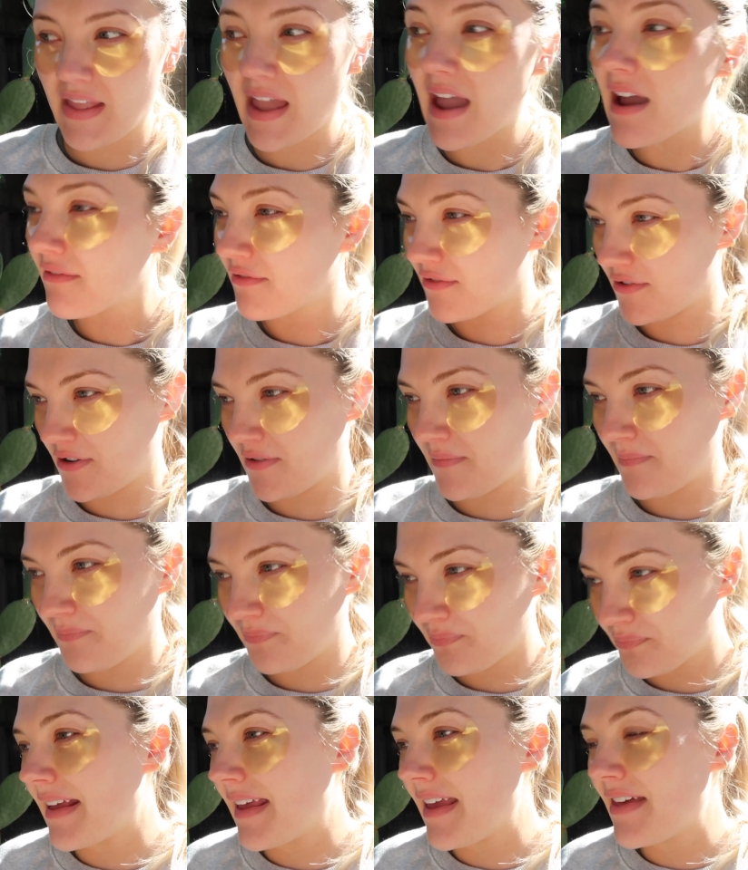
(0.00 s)
ever
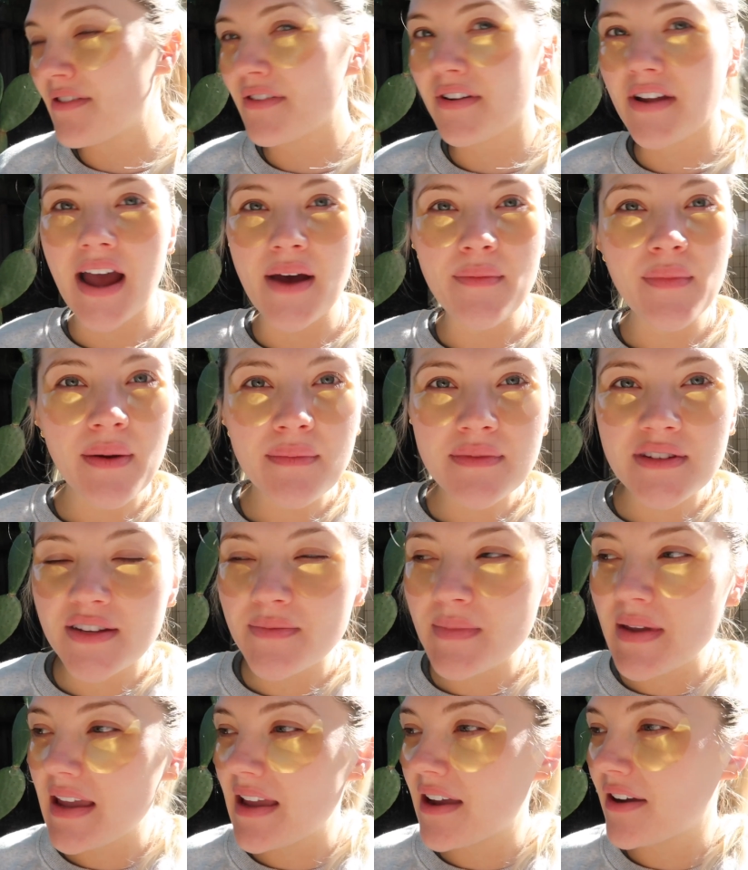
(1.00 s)
either come up to
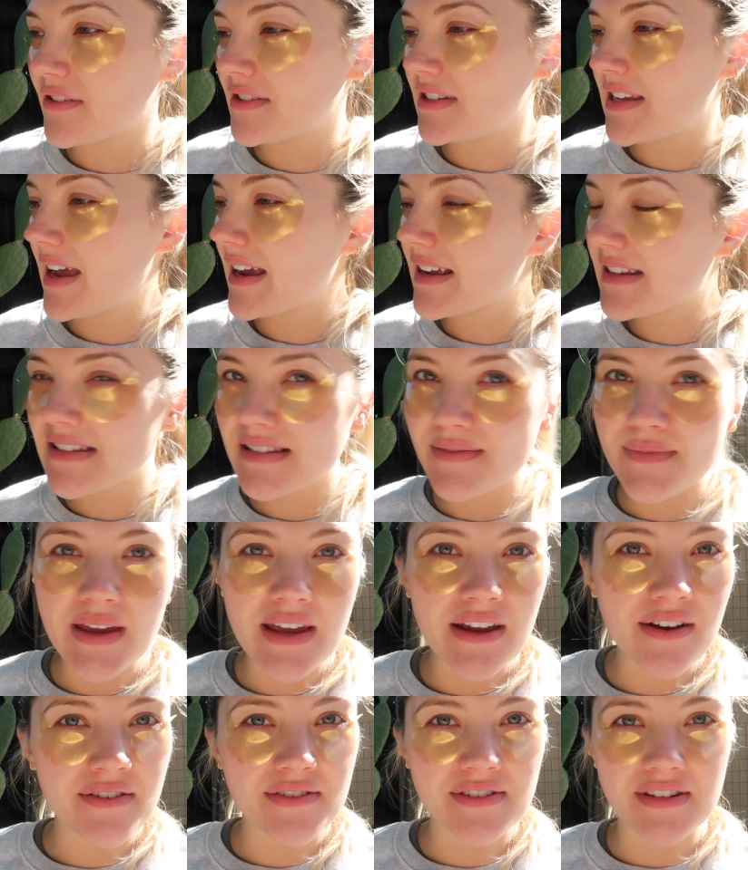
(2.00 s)
me or text
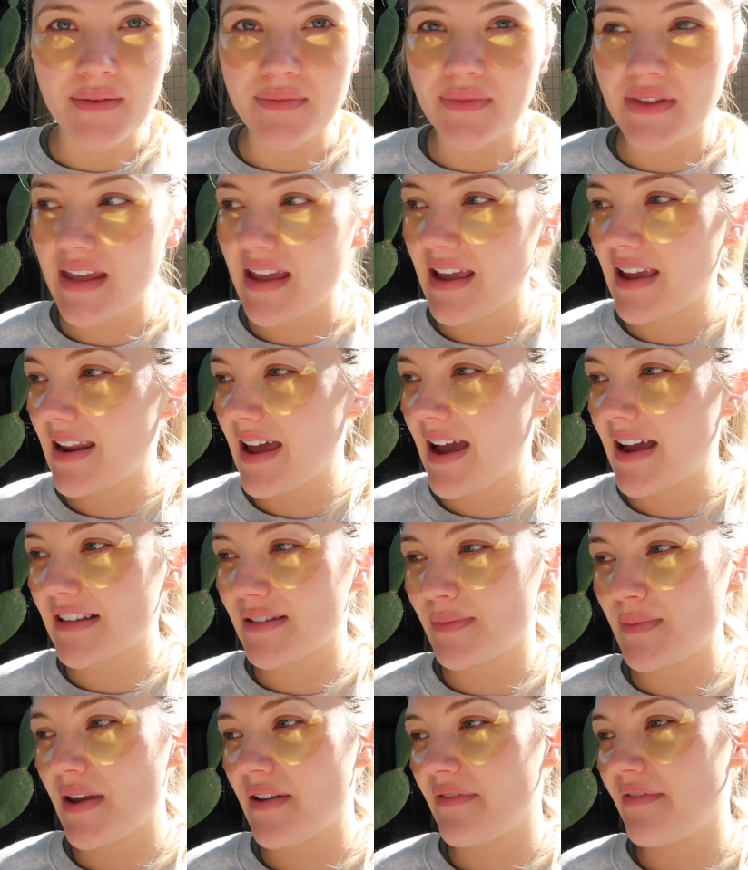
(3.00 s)
me or something and
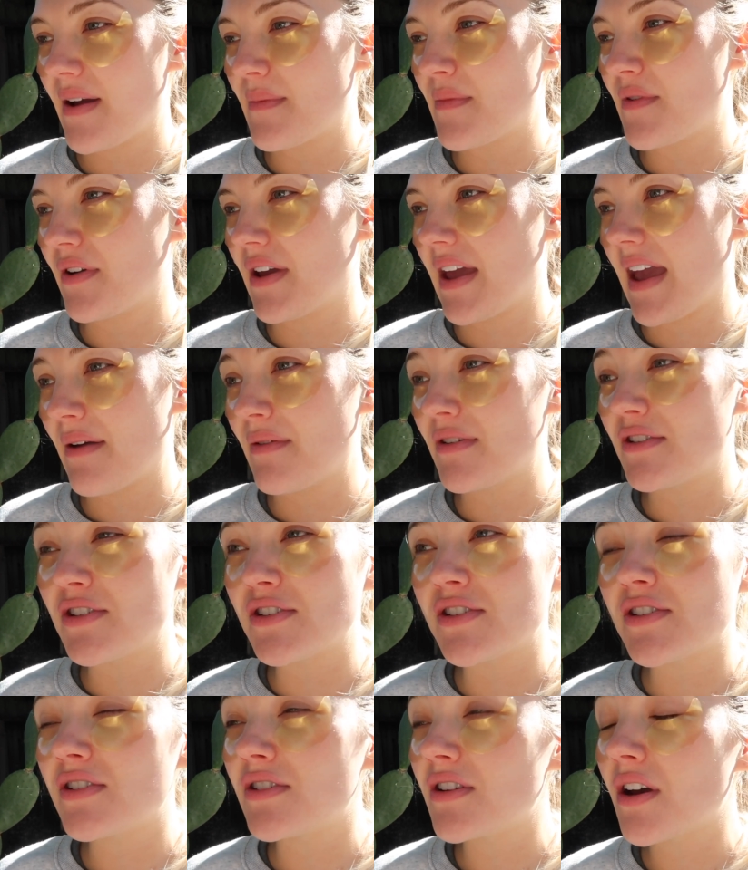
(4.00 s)
ask me if I'm okay, which
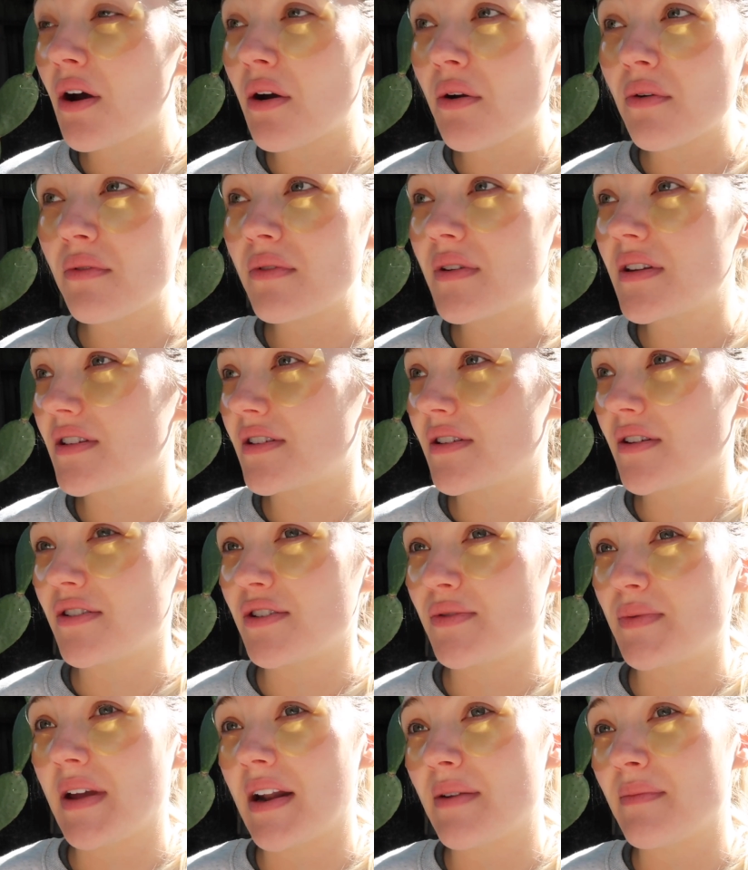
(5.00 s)
is so, so
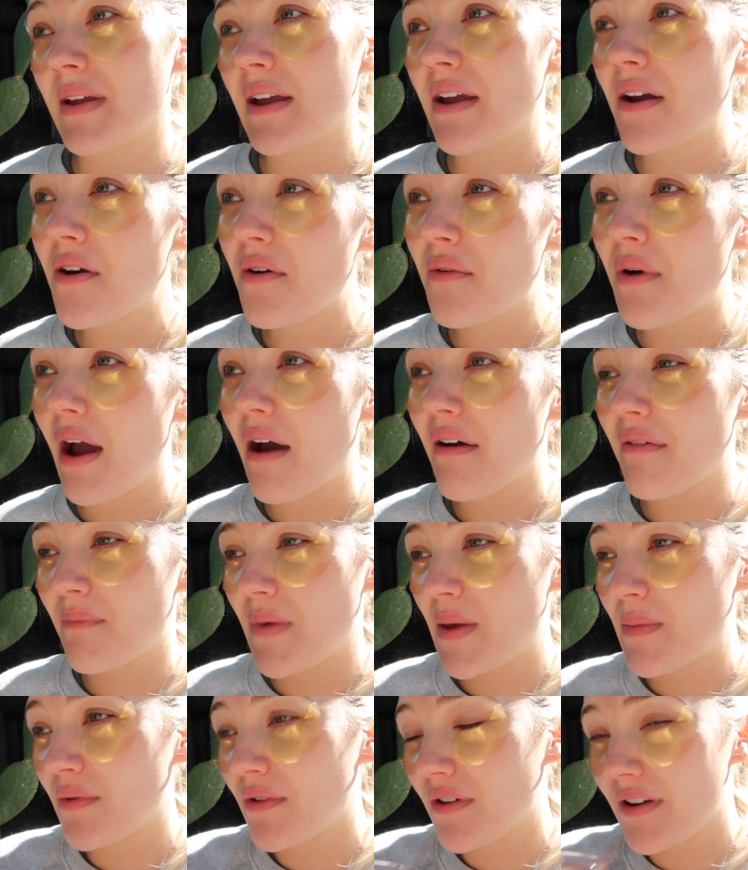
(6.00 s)
sweet. I'm like, oh wow,
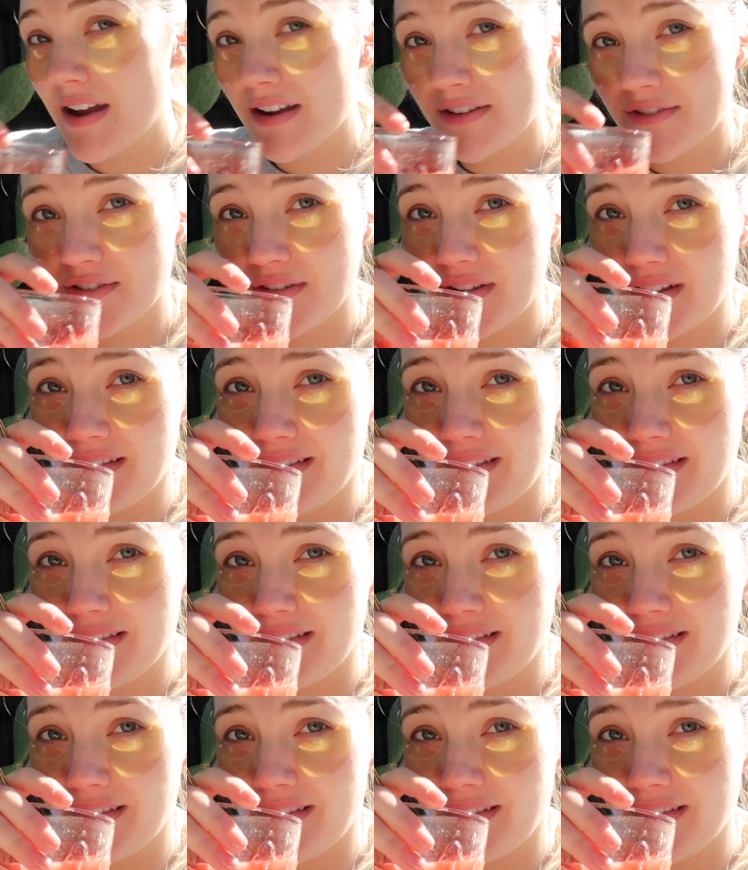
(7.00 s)
people are actually